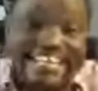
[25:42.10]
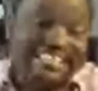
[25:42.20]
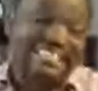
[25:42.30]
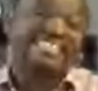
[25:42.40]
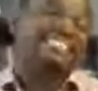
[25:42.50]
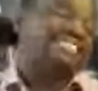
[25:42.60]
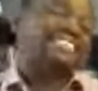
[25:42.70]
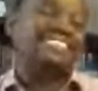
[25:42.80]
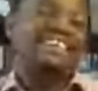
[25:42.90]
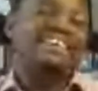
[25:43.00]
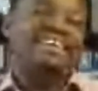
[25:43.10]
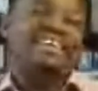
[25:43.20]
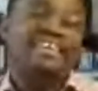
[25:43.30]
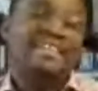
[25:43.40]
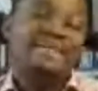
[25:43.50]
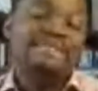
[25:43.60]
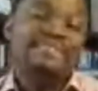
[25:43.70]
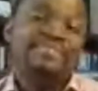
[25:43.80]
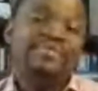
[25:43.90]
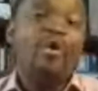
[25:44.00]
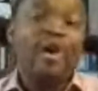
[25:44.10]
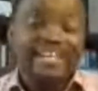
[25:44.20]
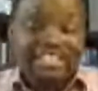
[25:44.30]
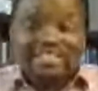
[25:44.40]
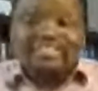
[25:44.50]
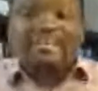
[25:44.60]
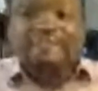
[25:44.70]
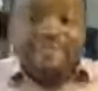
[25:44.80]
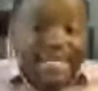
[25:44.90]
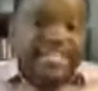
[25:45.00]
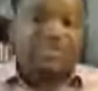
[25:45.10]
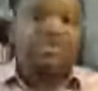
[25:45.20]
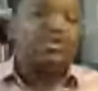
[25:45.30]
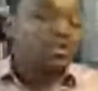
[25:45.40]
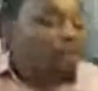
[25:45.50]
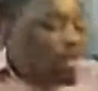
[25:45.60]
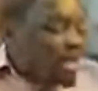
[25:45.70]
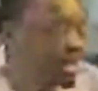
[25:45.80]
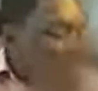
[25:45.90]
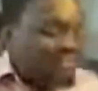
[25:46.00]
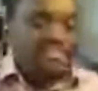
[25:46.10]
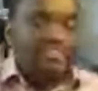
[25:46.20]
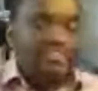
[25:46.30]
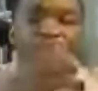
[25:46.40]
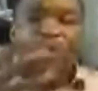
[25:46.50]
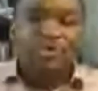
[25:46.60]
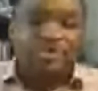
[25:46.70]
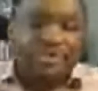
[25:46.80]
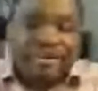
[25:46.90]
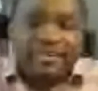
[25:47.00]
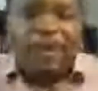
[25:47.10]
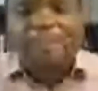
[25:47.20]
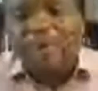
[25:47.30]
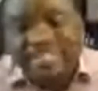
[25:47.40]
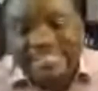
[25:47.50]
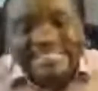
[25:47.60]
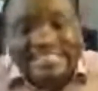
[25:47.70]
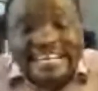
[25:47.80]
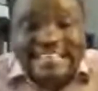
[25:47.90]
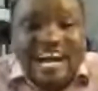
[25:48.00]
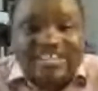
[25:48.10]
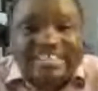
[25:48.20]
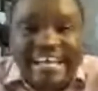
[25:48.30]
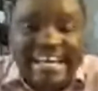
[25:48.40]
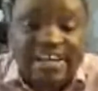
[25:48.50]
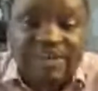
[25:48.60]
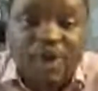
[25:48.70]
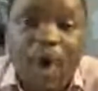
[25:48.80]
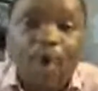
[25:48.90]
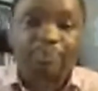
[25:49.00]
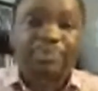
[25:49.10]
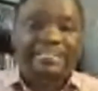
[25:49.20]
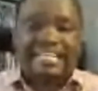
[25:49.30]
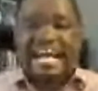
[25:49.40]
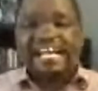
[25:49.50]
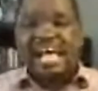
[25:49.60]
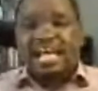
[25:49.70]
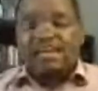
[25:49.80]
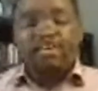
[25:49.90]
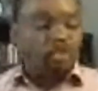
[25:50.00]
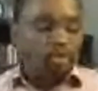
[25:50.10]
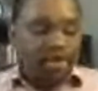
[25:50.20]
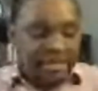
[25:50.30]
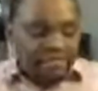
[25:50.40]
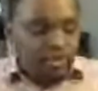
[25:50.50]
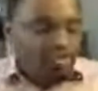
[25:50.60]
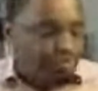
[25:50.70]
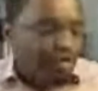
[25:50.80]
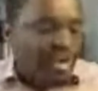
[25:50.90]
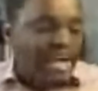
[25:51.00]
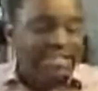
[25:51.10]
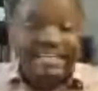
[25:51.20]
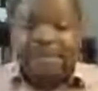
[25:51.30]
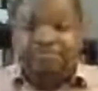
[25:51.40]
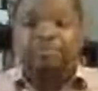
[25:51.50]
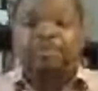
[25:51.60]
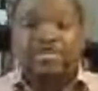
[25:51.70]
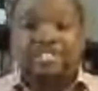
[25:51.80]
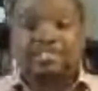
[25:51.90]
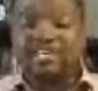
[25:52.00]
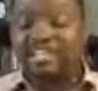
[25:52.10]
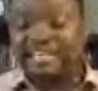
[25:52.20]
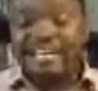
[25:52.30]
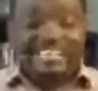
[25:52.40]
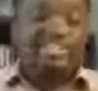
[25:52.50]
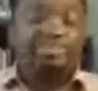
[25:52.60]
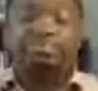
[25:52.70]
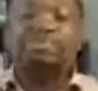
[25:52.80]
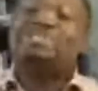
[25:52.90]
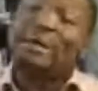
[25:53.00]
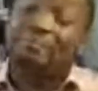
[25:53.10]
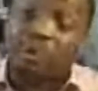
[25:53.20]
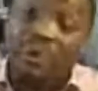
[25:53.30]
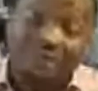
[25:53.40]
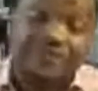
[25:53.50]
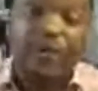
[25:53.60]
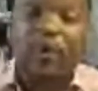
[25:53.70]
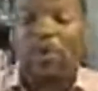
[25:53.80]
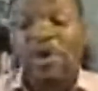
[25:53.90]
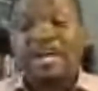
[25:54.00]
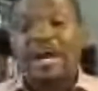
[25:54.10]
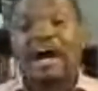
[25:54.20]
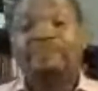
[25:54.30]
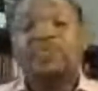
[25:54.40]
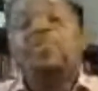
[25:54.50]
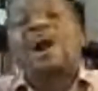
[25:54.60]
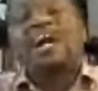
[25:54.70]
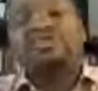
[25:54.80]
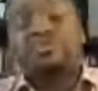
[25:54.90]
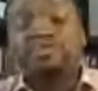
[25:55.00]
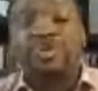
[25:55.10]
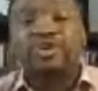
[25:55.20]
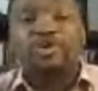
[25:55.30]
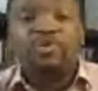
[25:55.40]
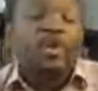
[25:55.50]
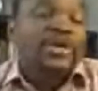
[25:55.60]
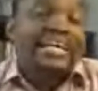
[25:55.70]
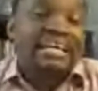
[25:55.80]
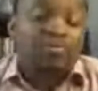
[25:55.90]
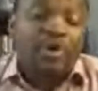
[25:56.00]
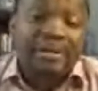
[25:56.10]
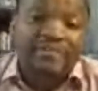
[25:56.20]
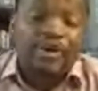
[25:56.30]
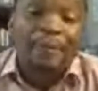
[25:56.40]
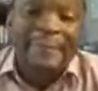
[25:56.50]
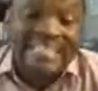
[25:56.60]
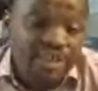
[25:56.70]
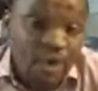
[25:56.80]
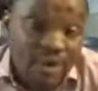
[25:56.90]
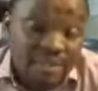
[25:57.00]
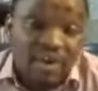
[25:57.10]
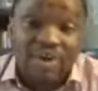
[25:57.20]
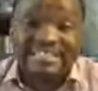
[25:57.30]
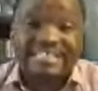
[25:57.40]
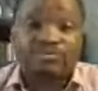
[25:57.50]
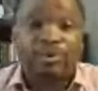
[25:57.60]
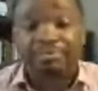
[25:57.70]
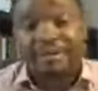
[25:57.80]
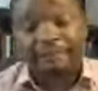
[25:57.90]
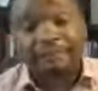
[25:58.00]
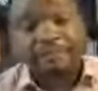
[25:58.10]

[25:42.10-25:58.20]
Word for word: exists? Or are you just a me too, you know, commodity that's out there and you're hoping that you whatever you've put out there, people are just gonna triple stumble and fall um, while you know looking at whatever your mediocre content would be.